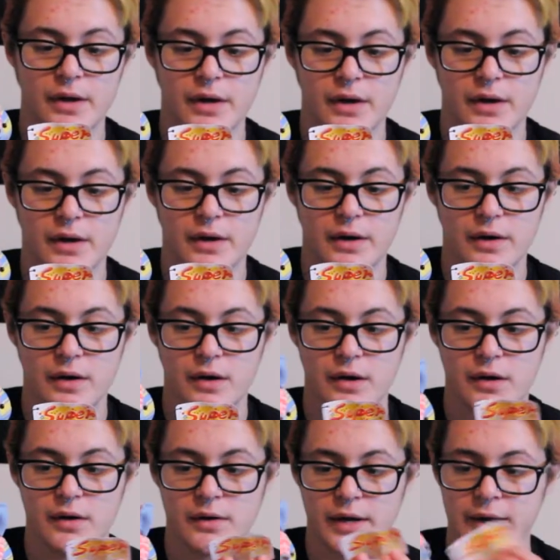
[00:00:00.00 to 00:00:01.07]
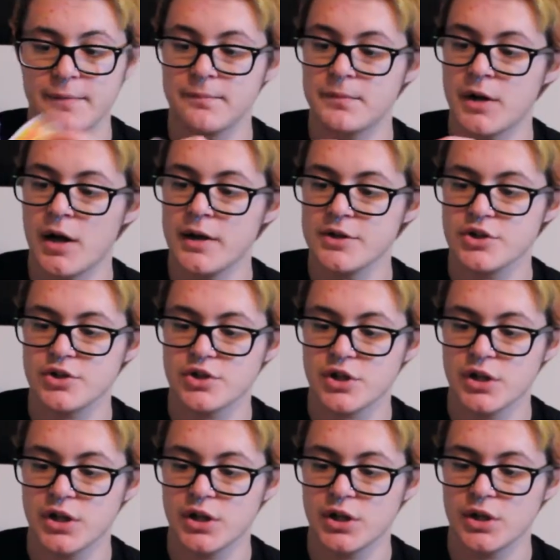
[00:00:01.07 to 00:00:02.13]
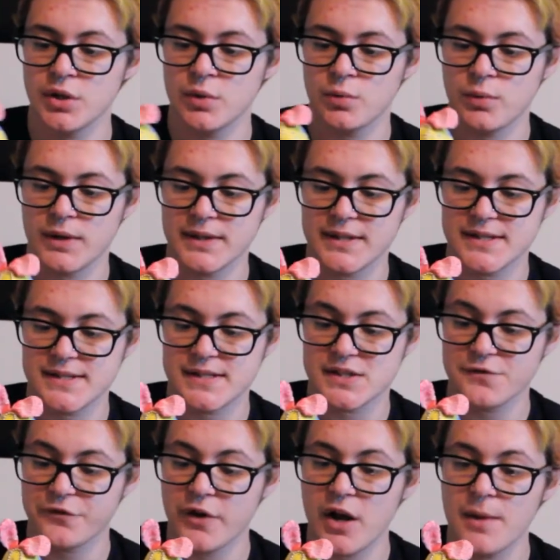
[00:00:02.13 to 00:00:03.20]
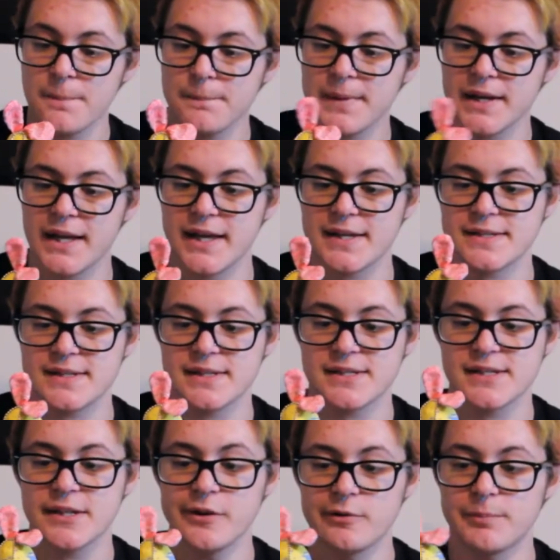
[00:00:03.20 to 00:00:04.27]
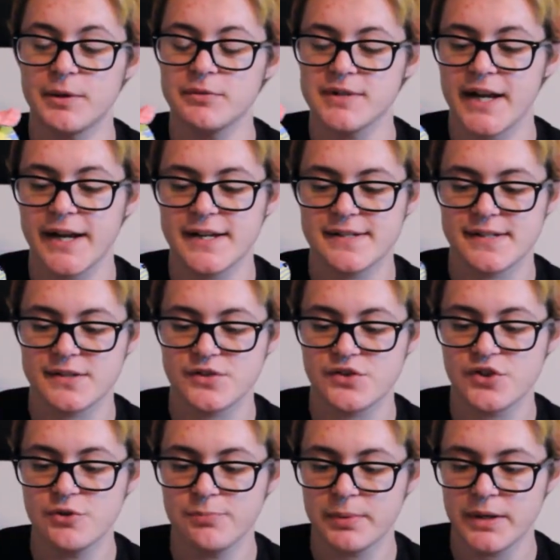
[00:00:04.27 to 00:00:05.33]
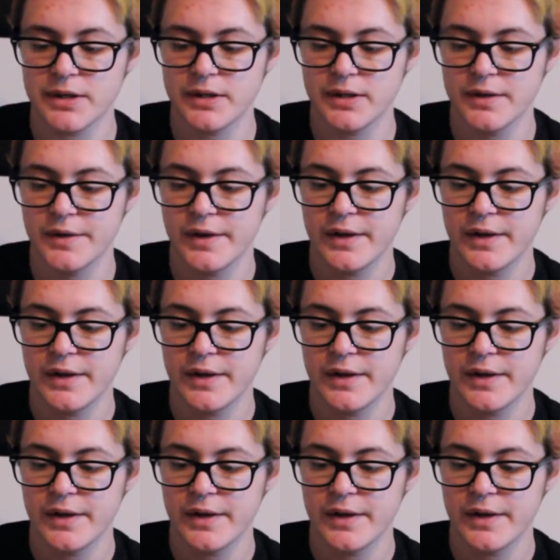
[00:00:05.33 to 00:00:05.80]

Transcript: Uh, I'm not sure what this is from, but it has its little bow tie, says Super